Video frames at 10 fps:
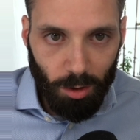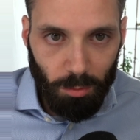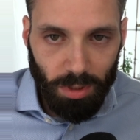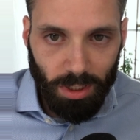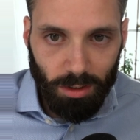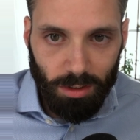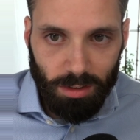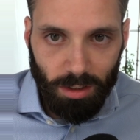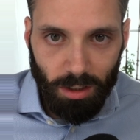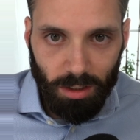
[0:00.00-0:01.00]
Because
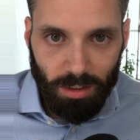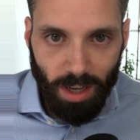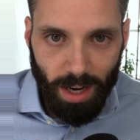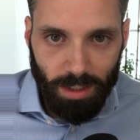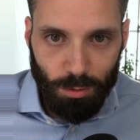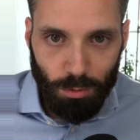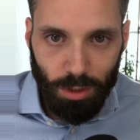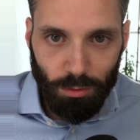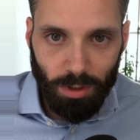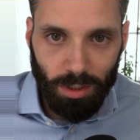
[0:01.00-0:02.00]
a tax
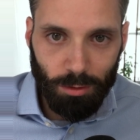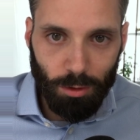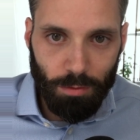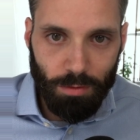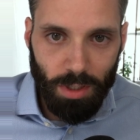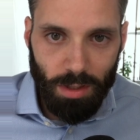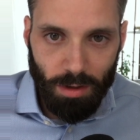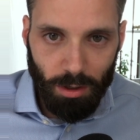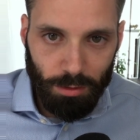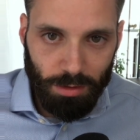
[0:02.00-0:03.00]
refund of
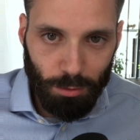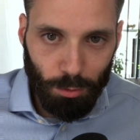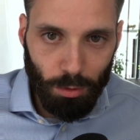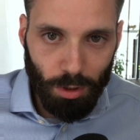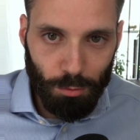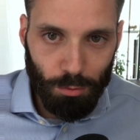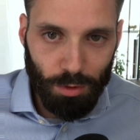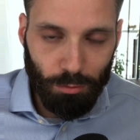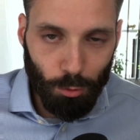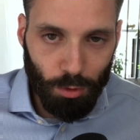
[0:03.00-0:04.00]

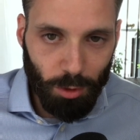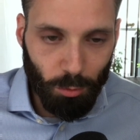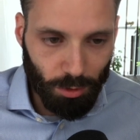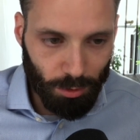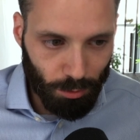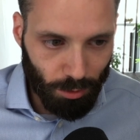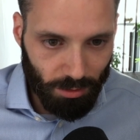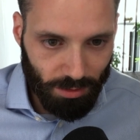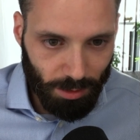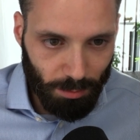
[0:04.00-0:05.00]
3,241 euros
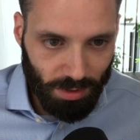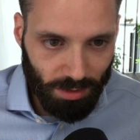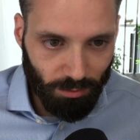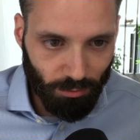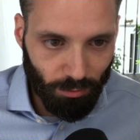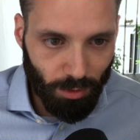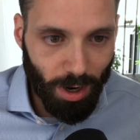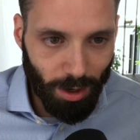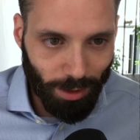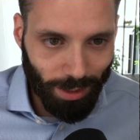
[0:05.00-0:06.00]
seems
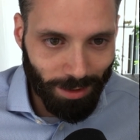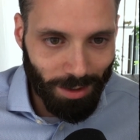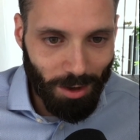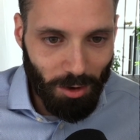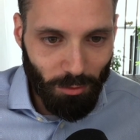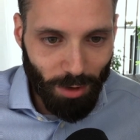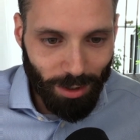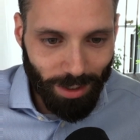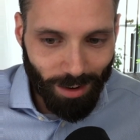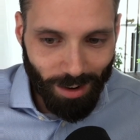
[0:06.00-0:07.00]
very,
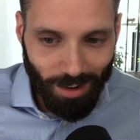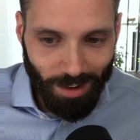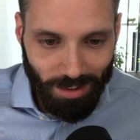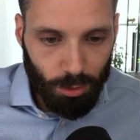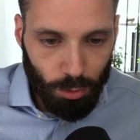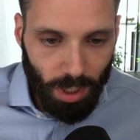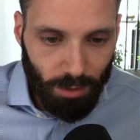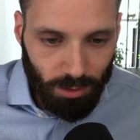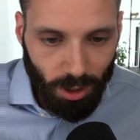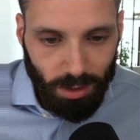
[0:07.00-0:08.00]
very high. You
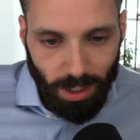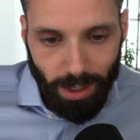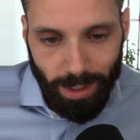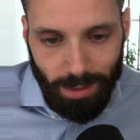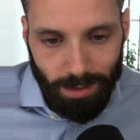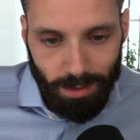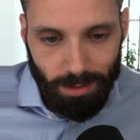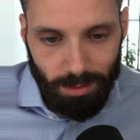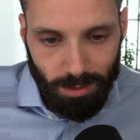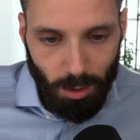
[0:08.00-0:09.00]
have not edited
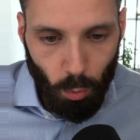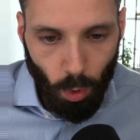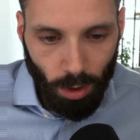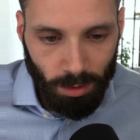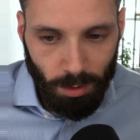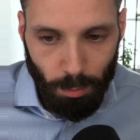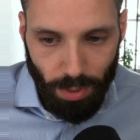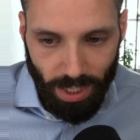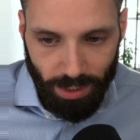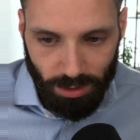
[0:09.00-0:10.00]
1
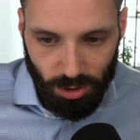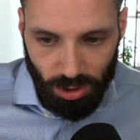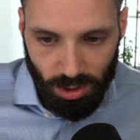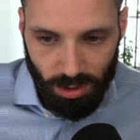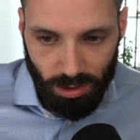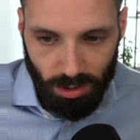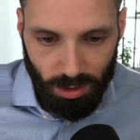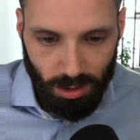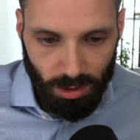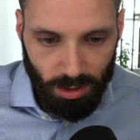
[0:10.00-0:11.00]
page.
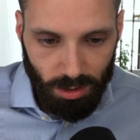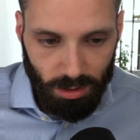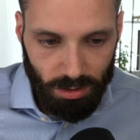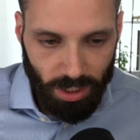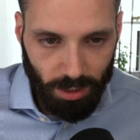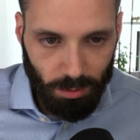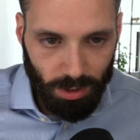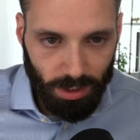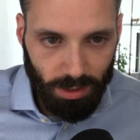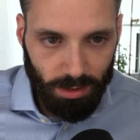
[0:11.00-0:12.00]
Check what
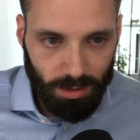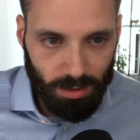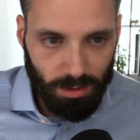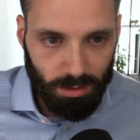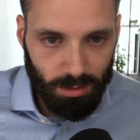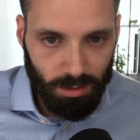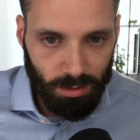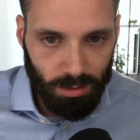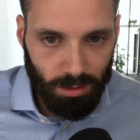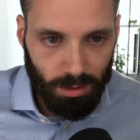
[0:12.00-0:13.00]
it is.
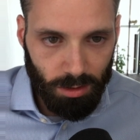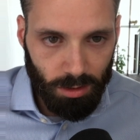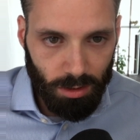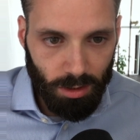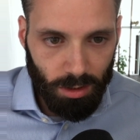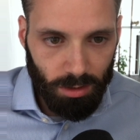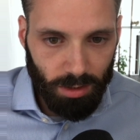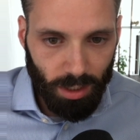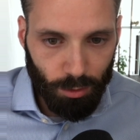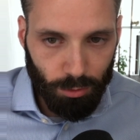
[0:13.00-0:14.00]

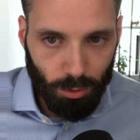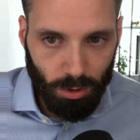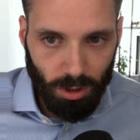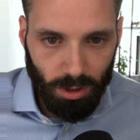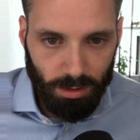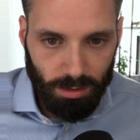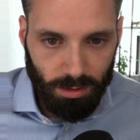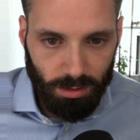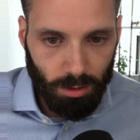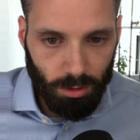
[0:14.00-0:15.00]
Telephone
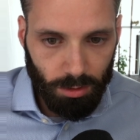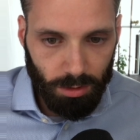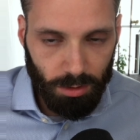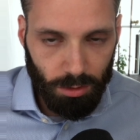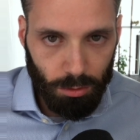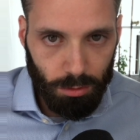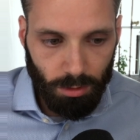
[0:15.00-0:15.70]
costs. Continue.